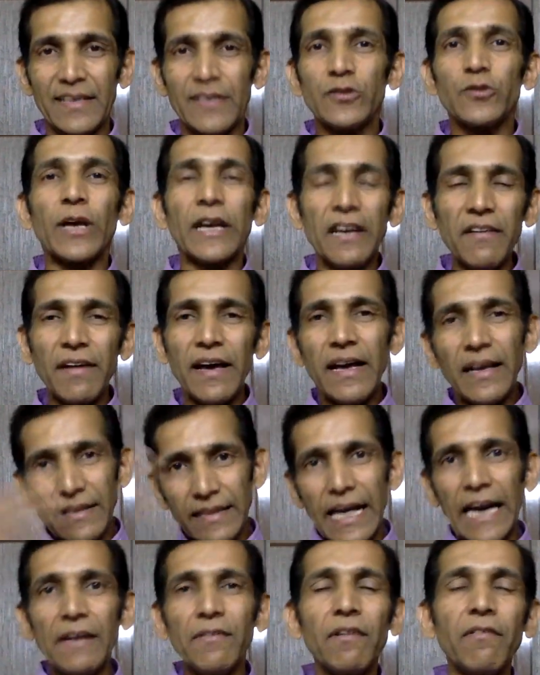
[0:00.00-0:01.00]
So anyway,
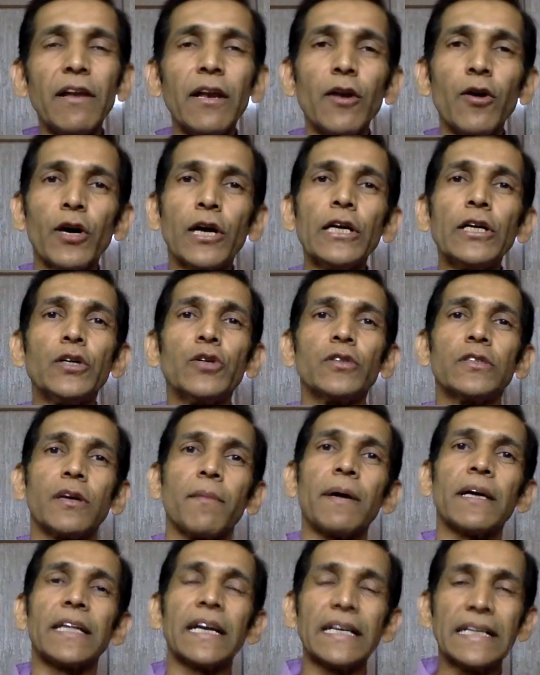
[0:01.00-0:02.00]
that we will look into
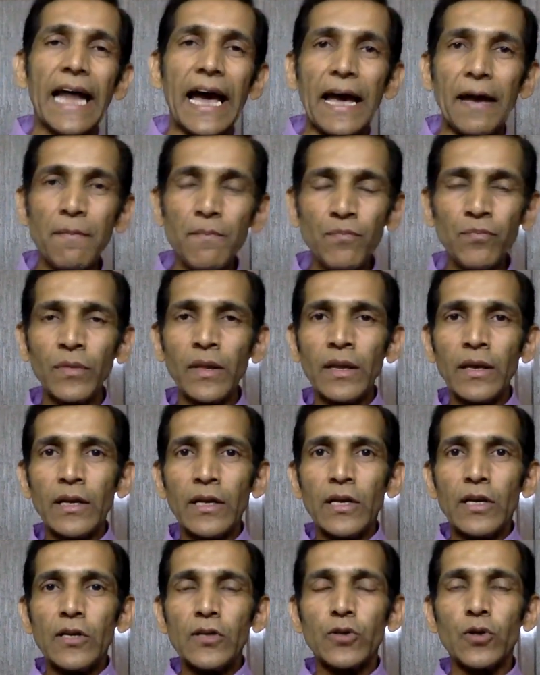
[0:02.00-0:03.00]
some other time.
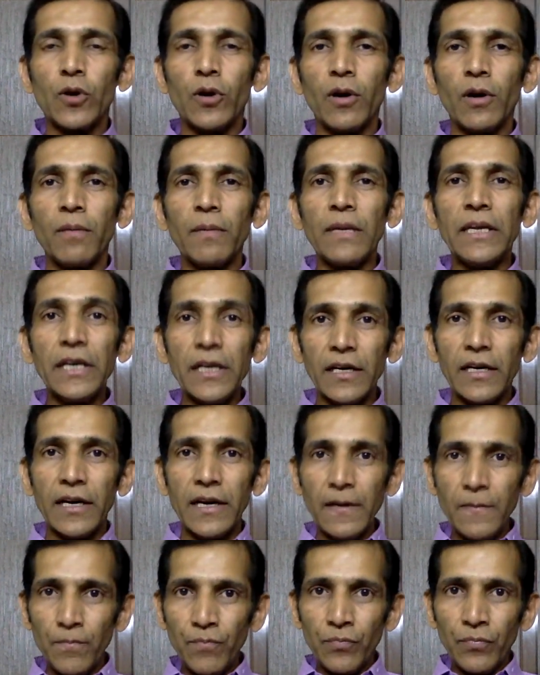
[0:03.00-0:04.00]
So
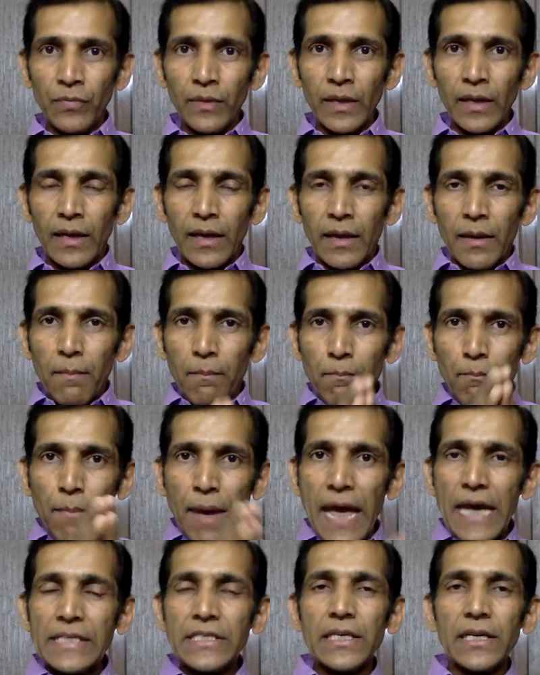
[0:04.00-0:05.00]
here,
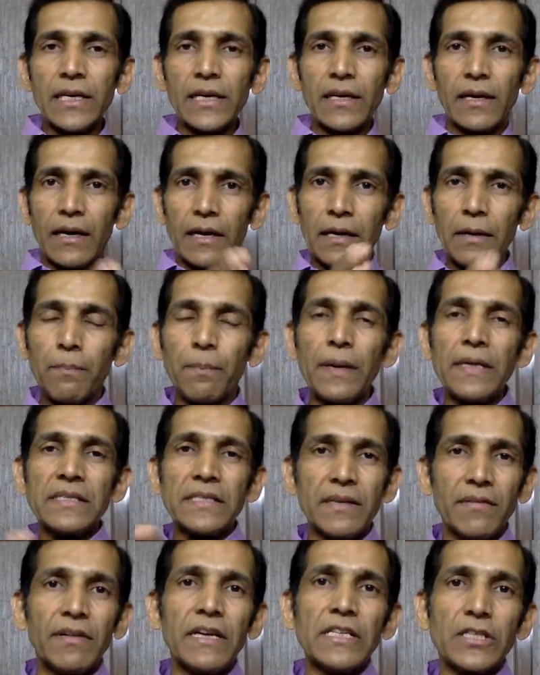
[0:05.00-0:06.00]
major
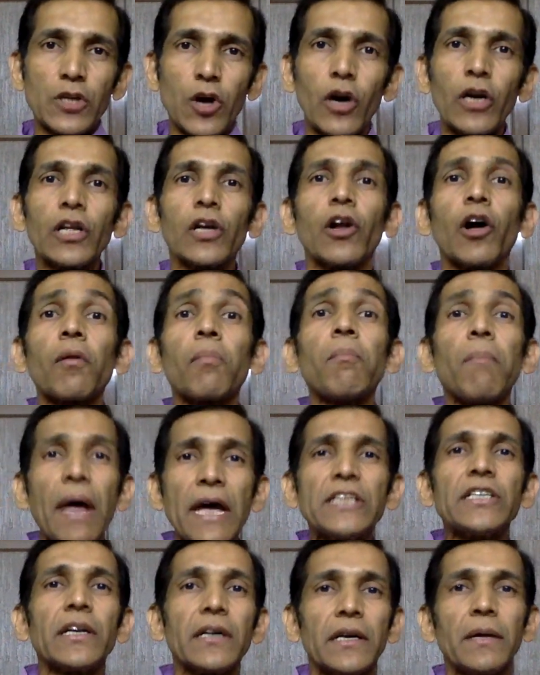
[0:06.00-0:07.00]
depressive disorder or
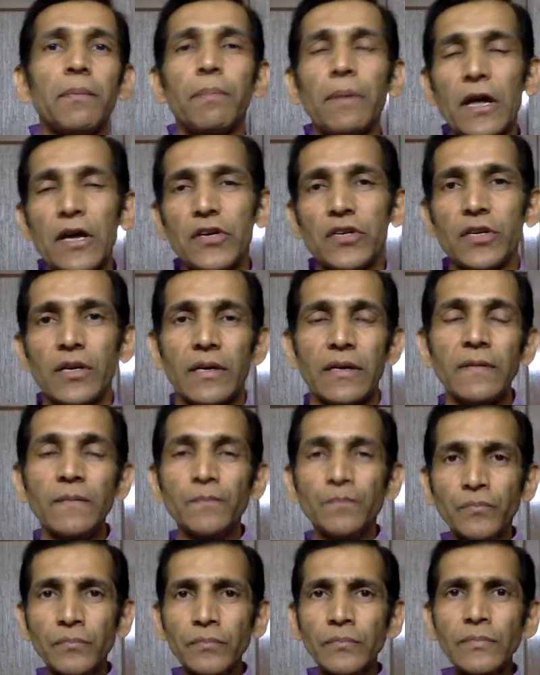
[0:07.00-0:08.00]
major depression,
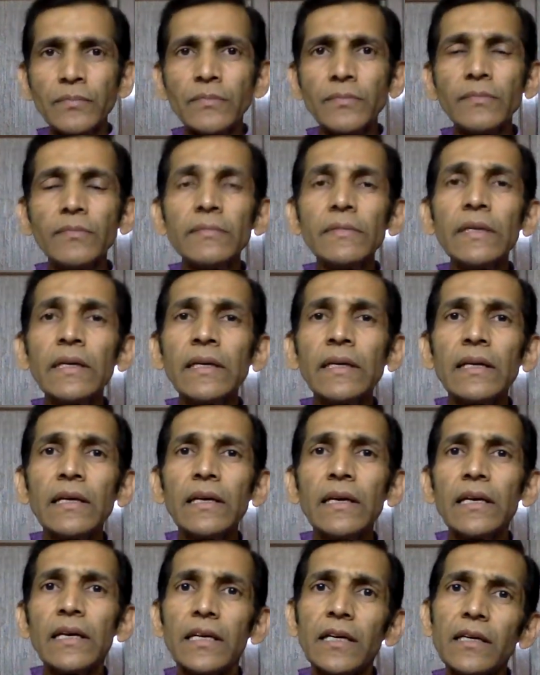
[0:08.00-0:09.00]

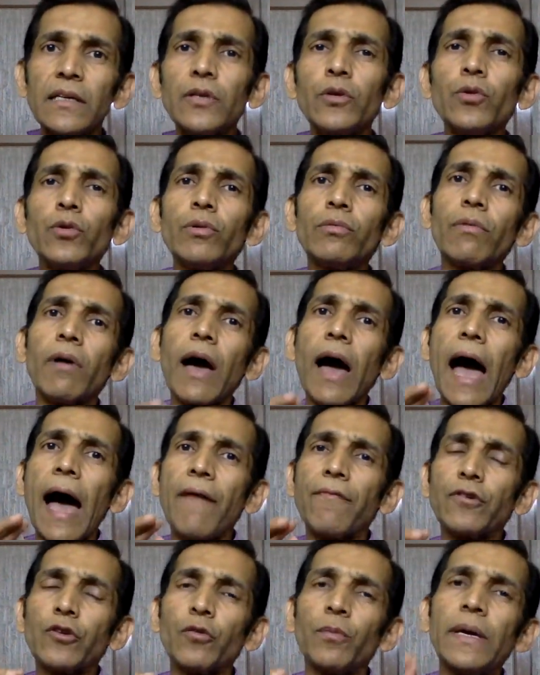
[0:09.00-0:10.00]
here you
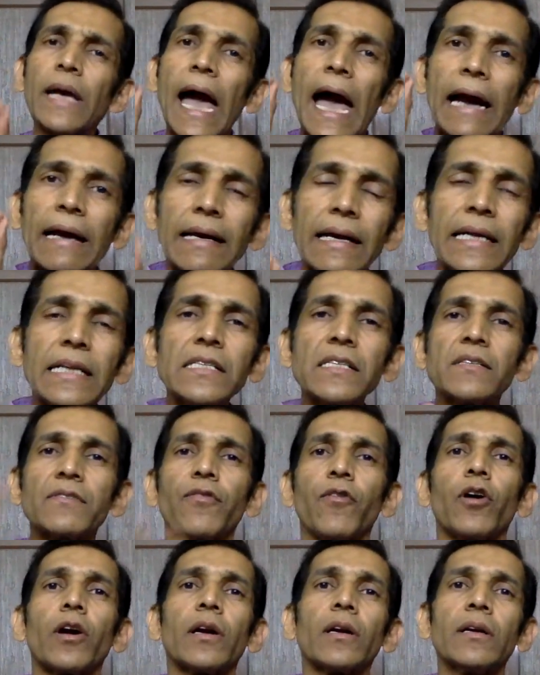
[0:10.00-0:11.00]
have to be at least
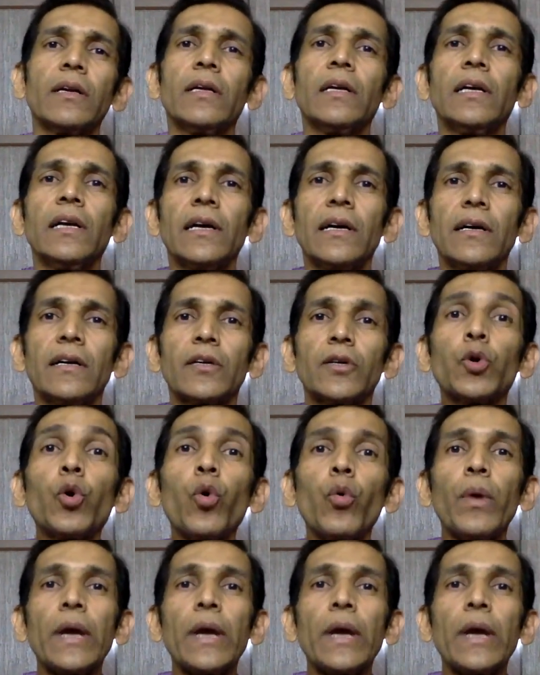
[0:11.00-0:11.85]
for 2